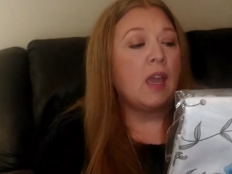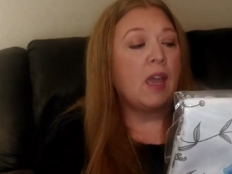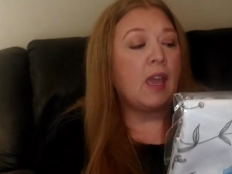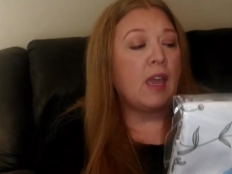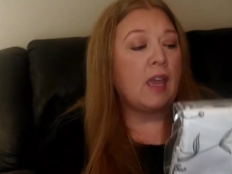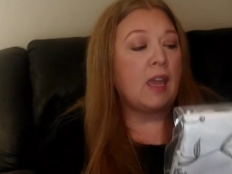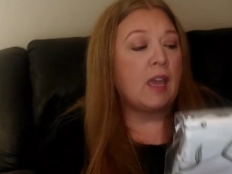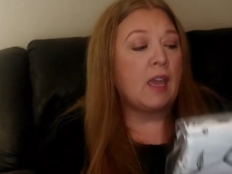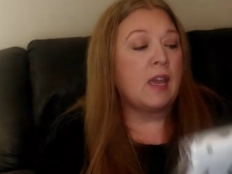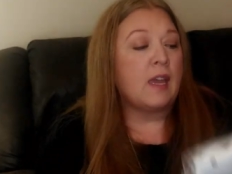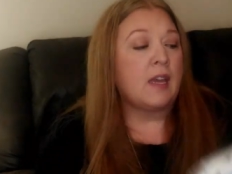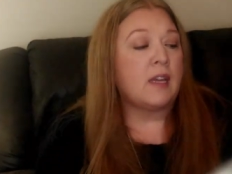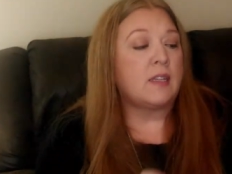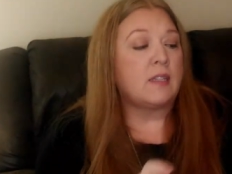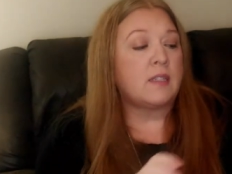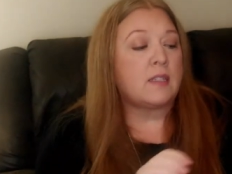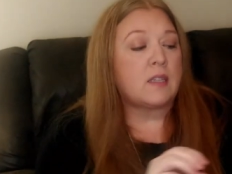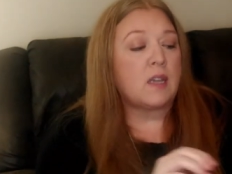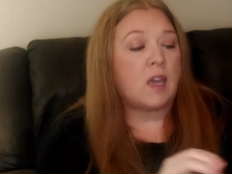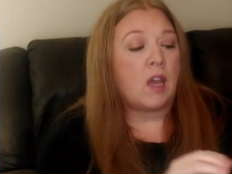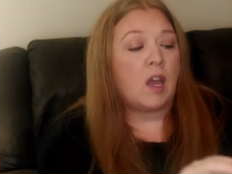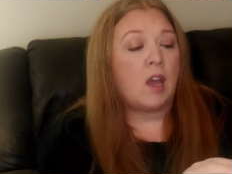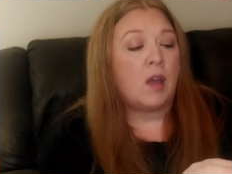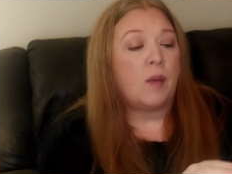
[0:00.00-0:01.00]
And
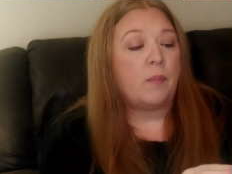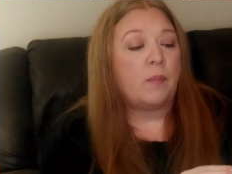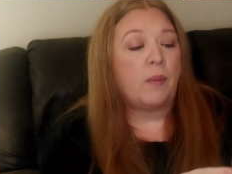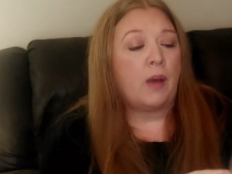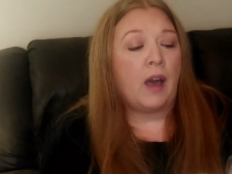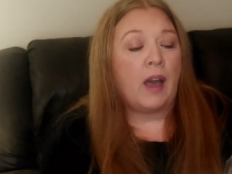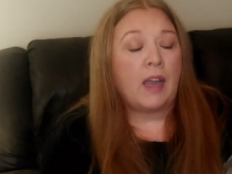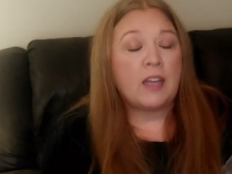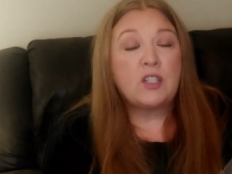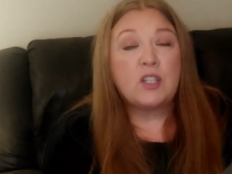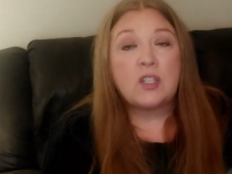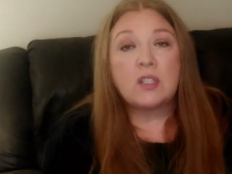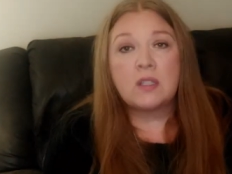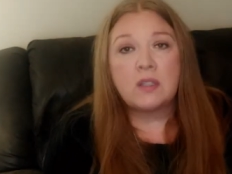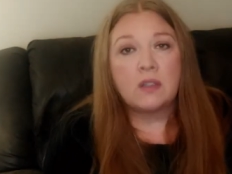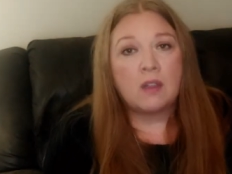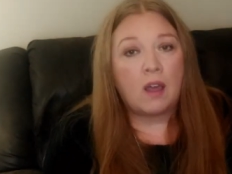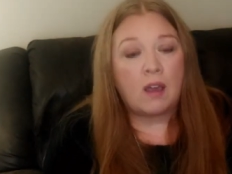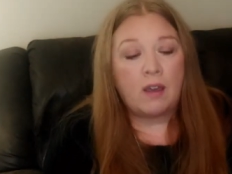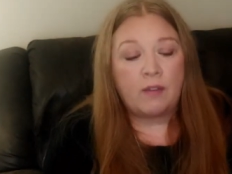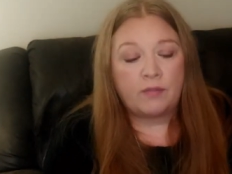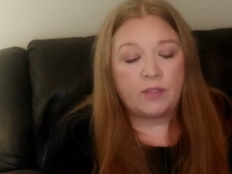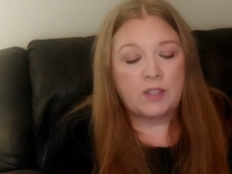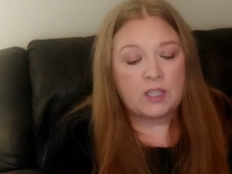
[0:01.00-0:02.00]
um, I just
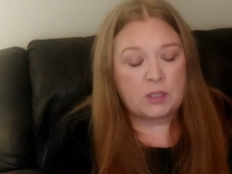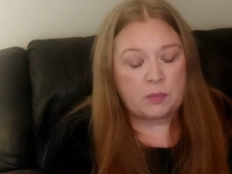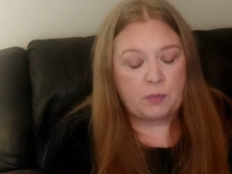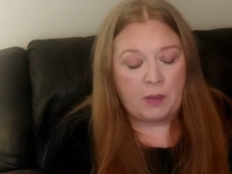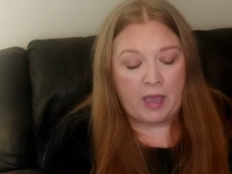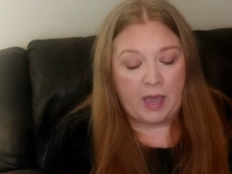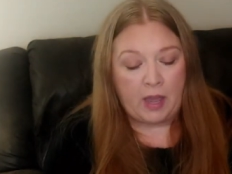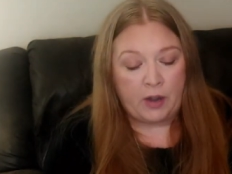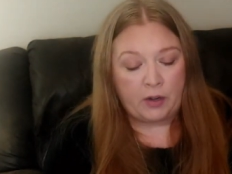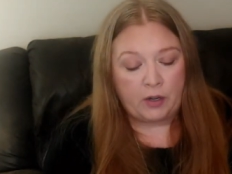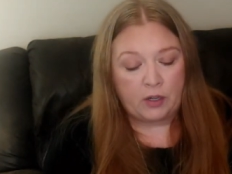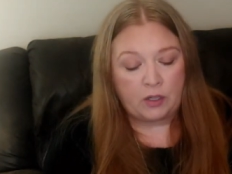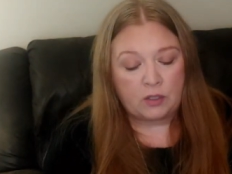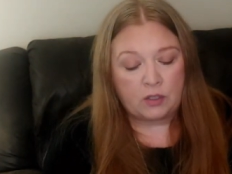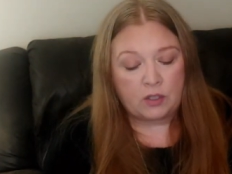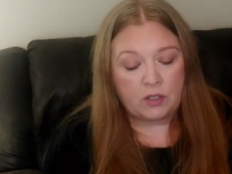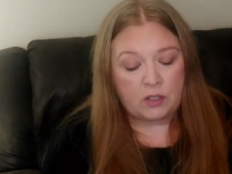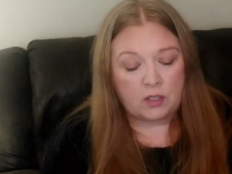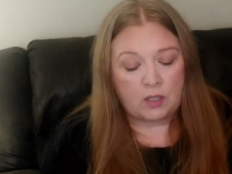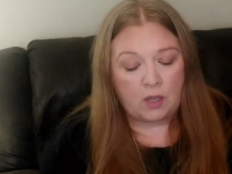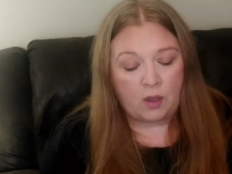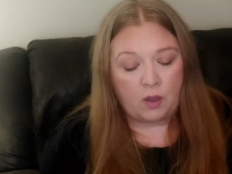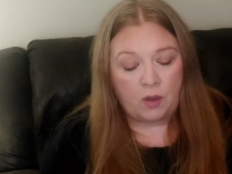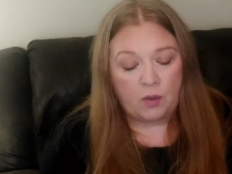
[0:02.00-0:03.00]
love this pattern.
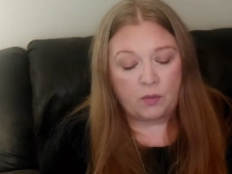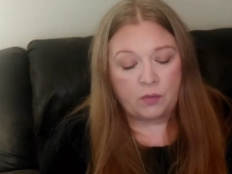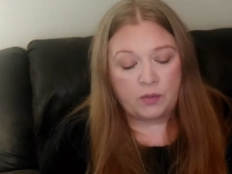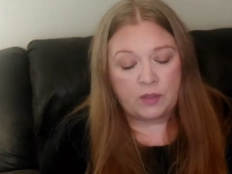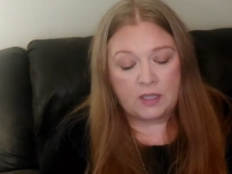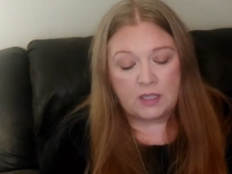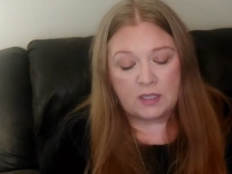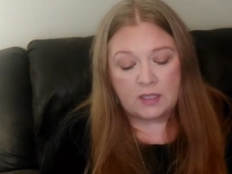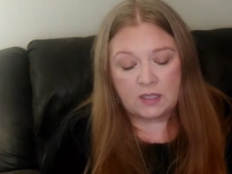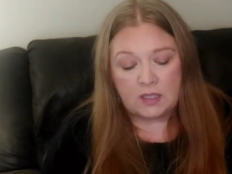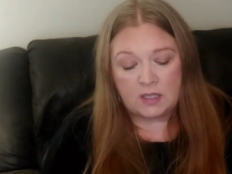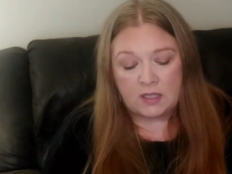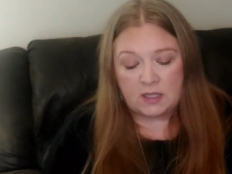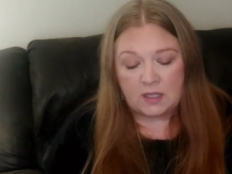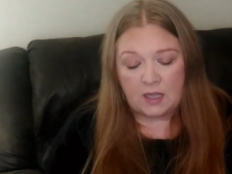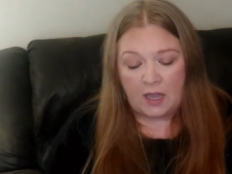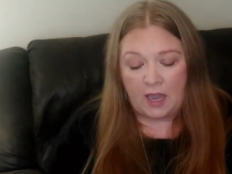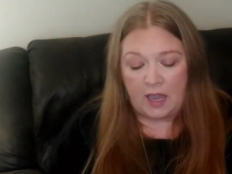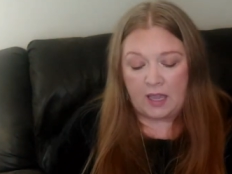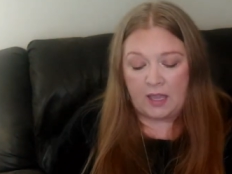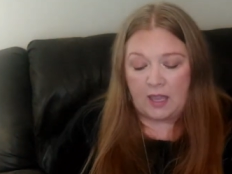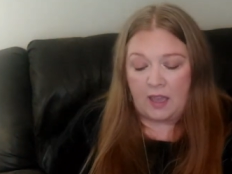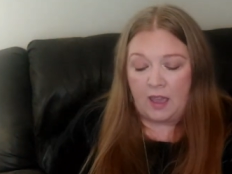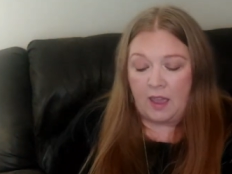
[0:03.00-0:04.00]
So this is
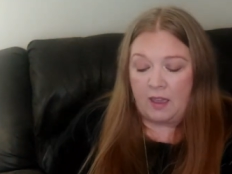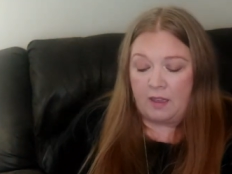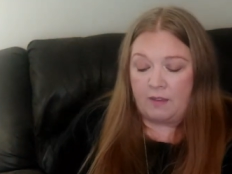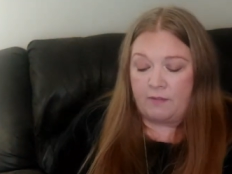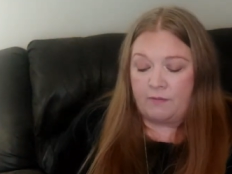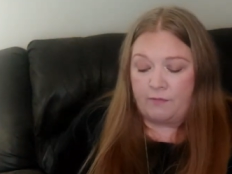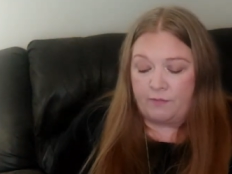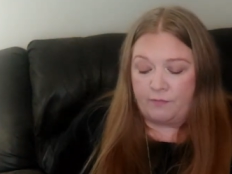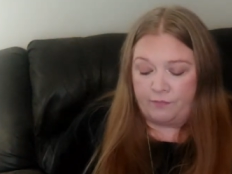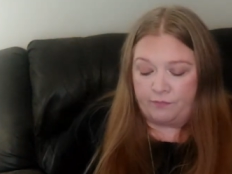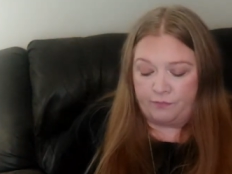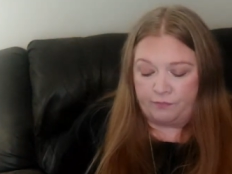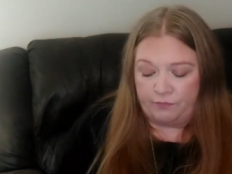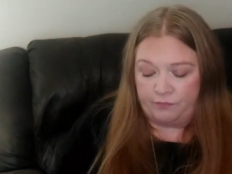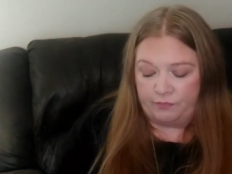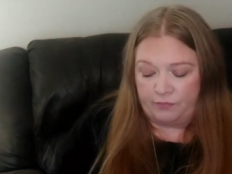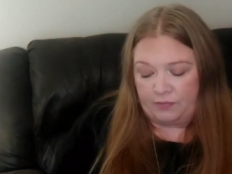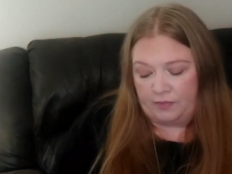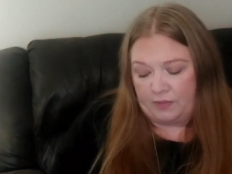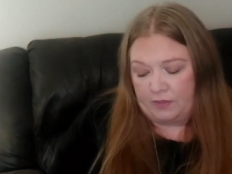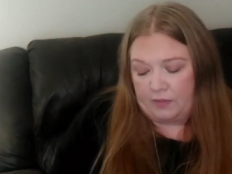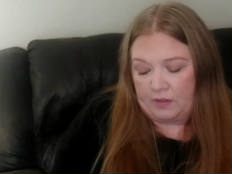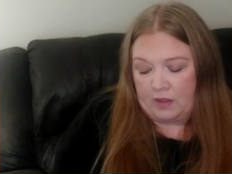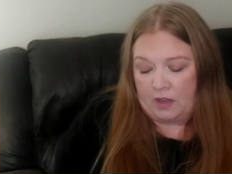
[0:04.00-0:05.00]
like a,
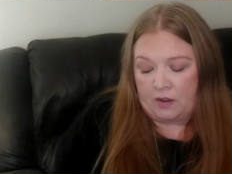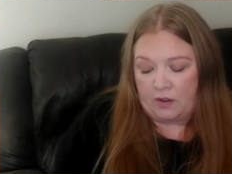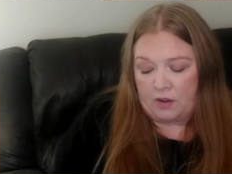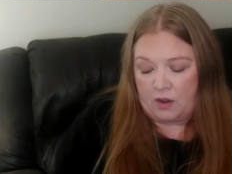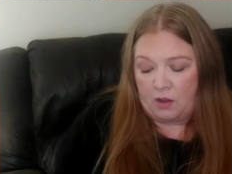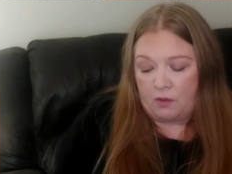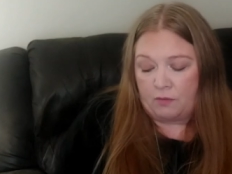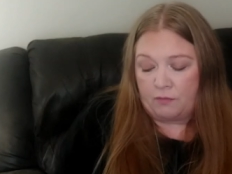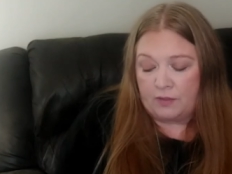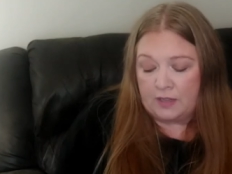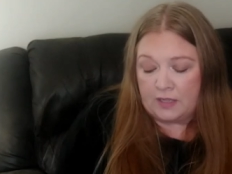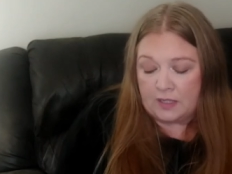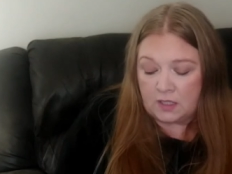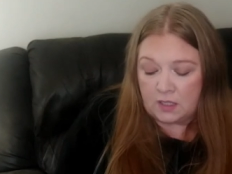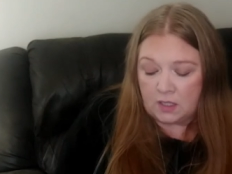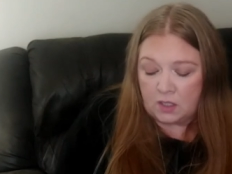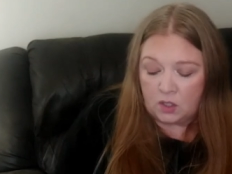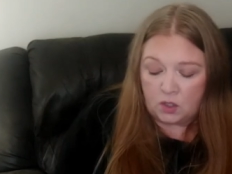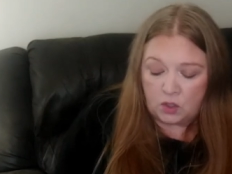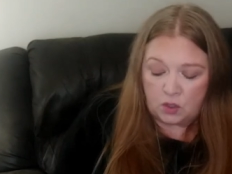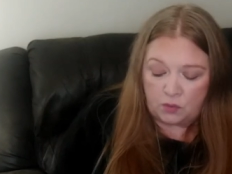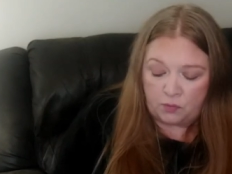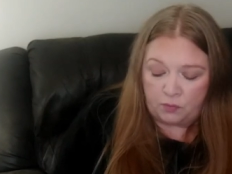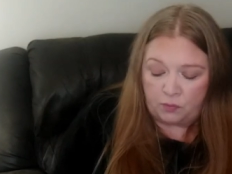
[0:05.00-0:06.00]
I don't know,
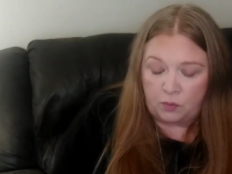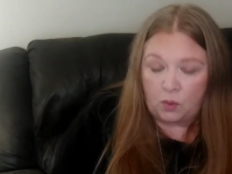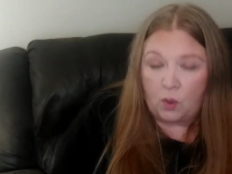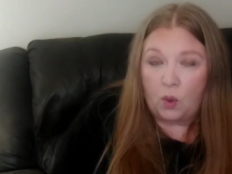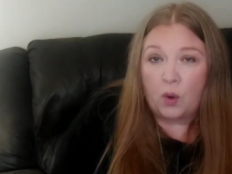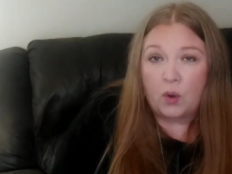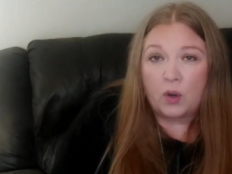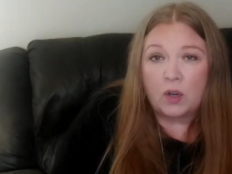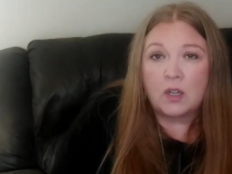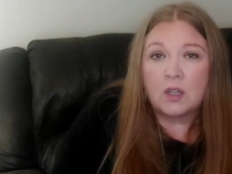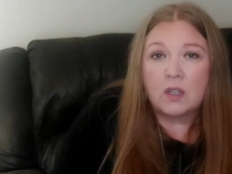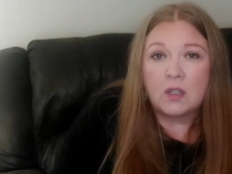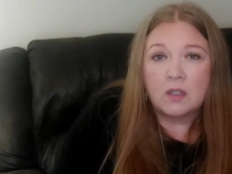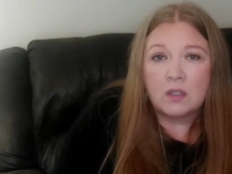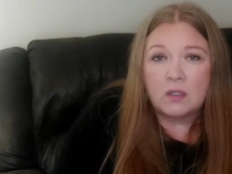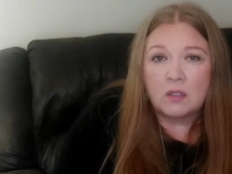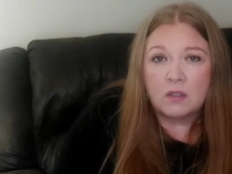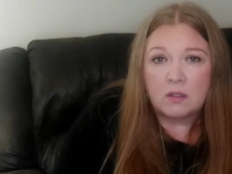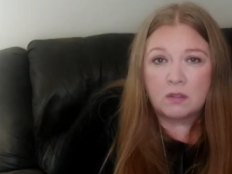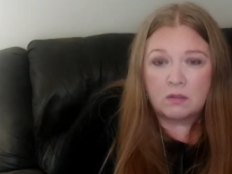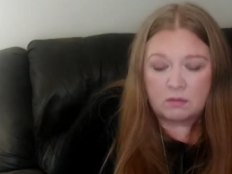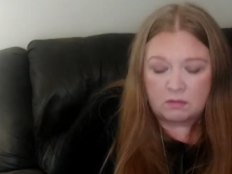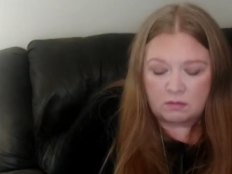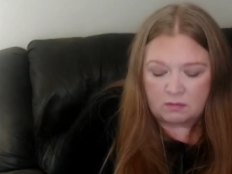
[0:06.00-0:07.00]
vintage
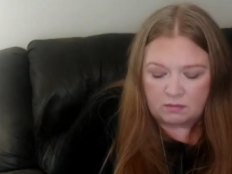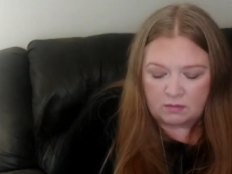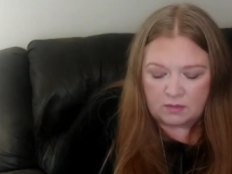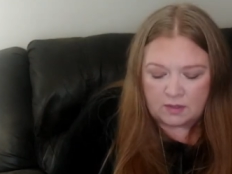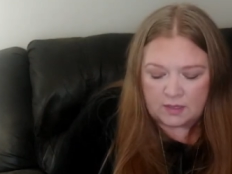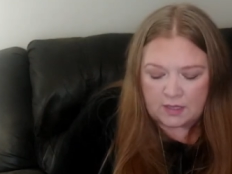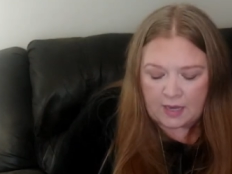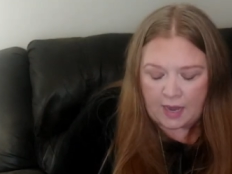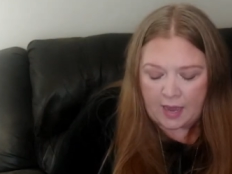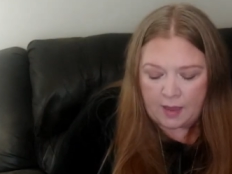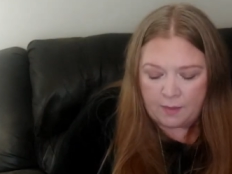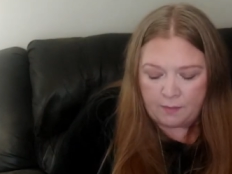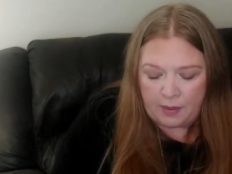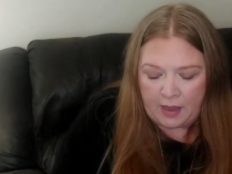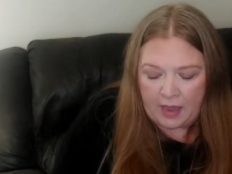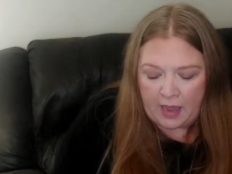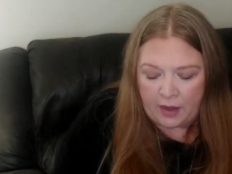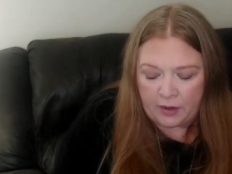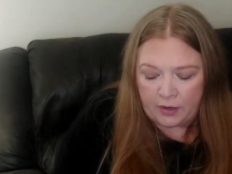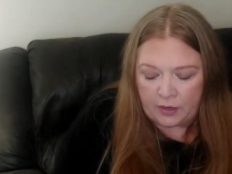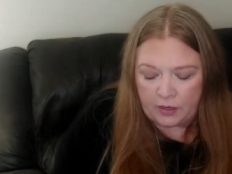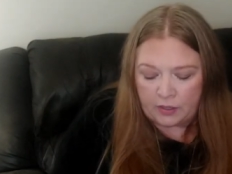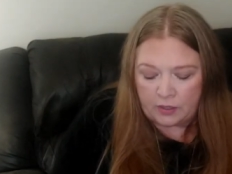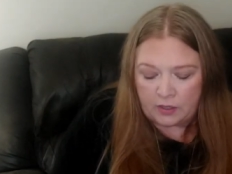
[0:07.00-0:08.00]
floral type
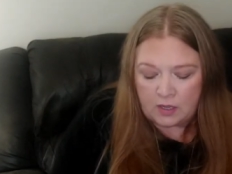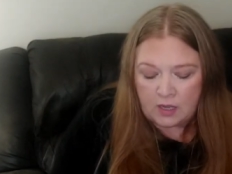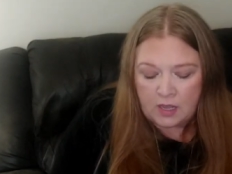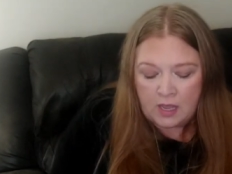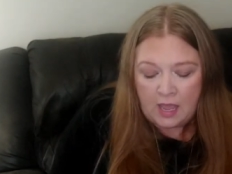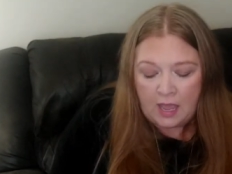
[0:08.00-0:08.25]
pattern.